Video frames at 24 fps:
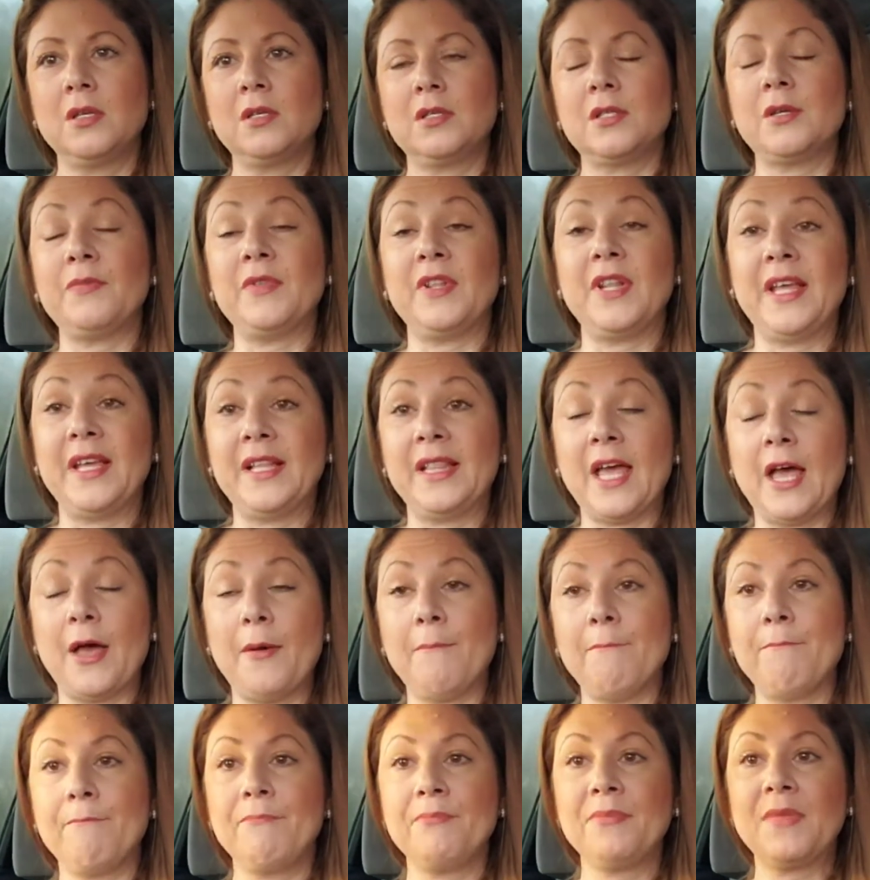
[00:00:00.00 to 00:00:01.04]
something like that.
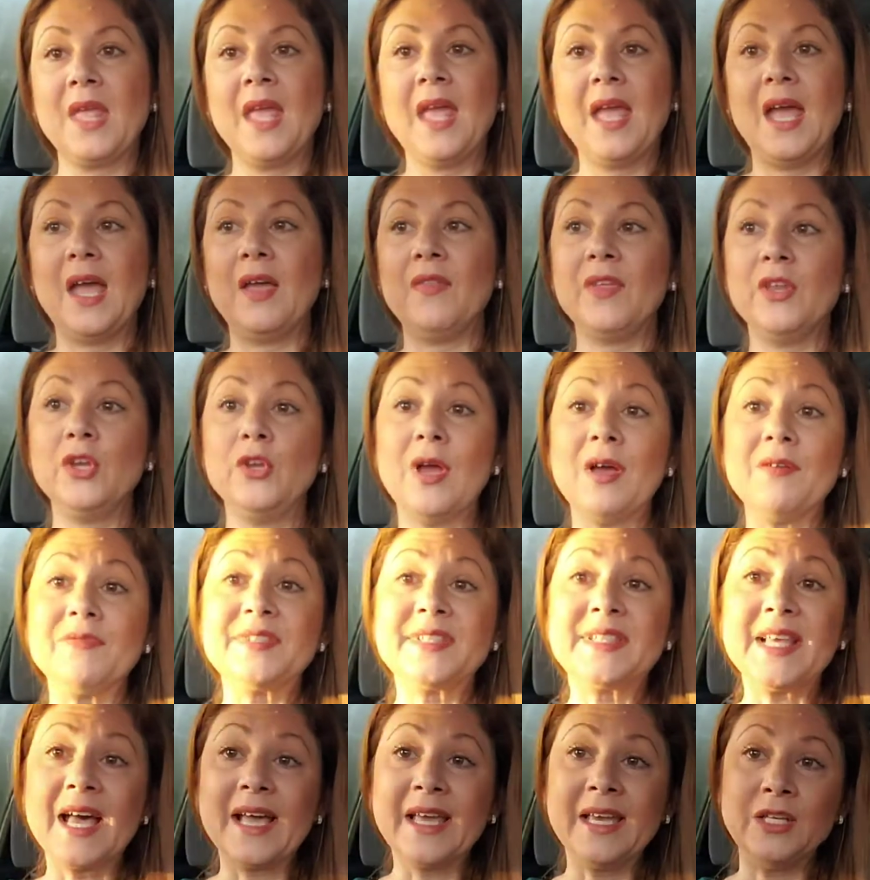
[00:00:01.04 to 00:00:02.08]
And then you have
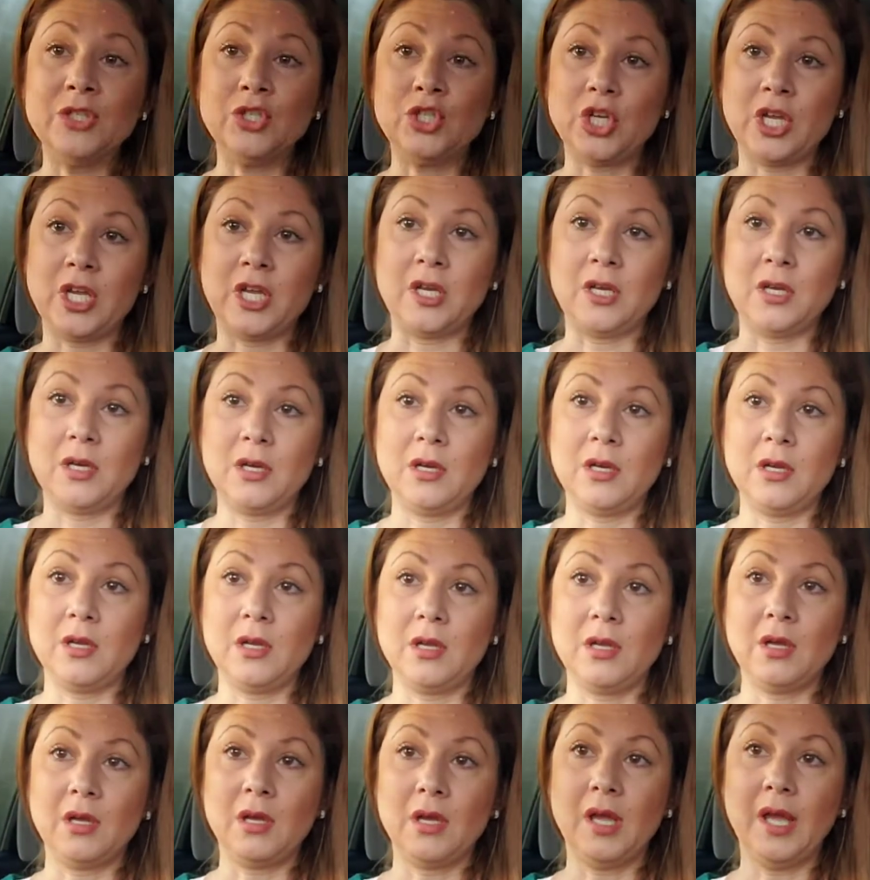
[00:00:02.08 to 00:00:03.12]
second gen
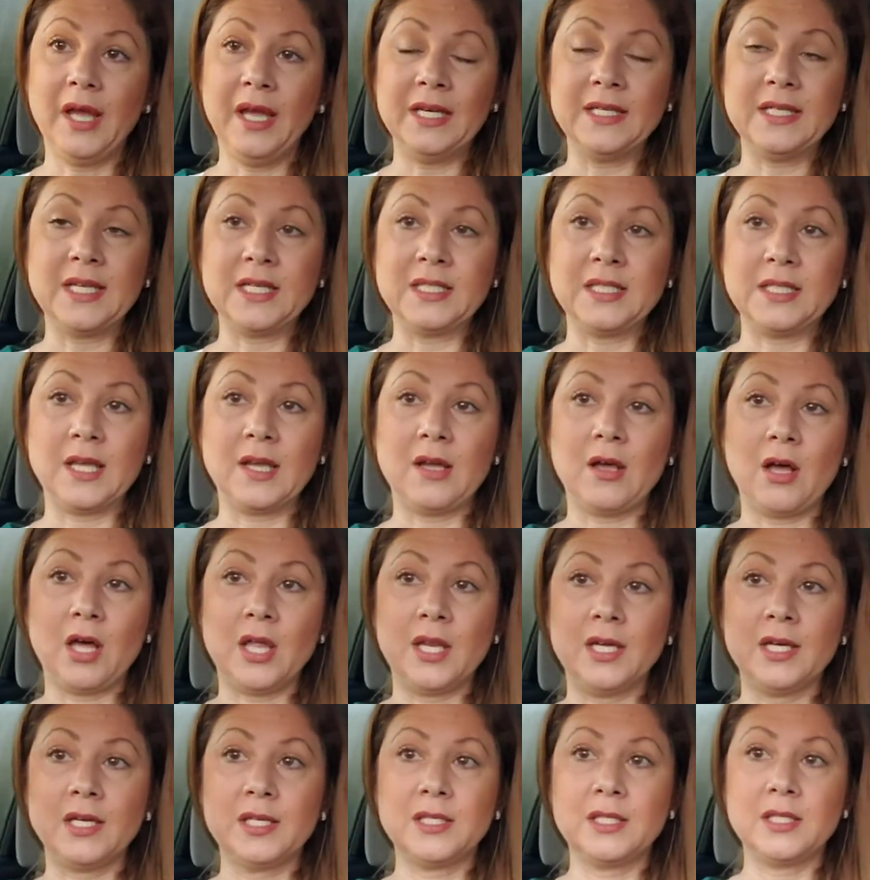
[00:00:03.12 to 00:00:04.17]

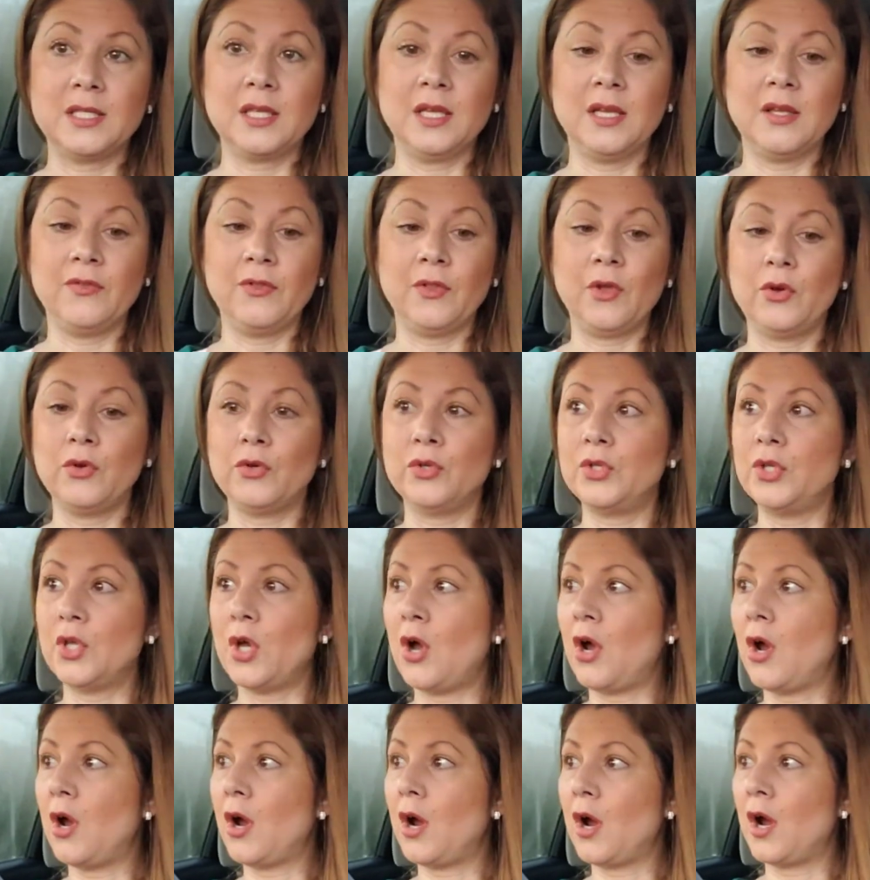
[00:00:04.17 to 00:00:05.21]
antipsychotics, and those
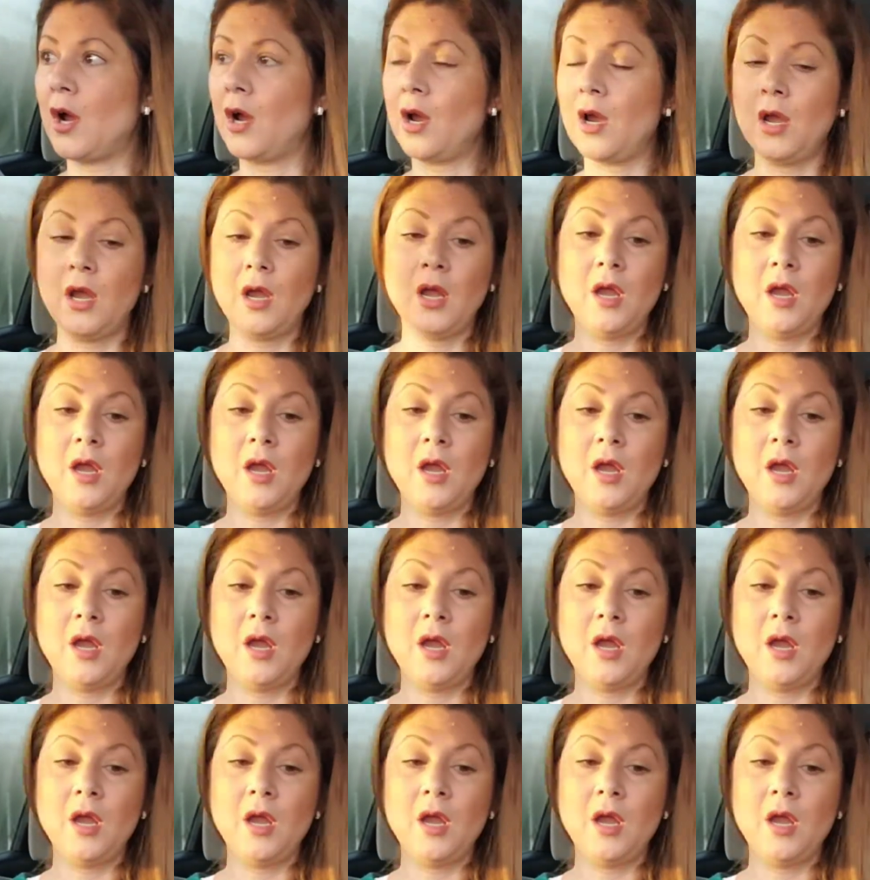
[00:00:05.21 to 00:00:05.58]
are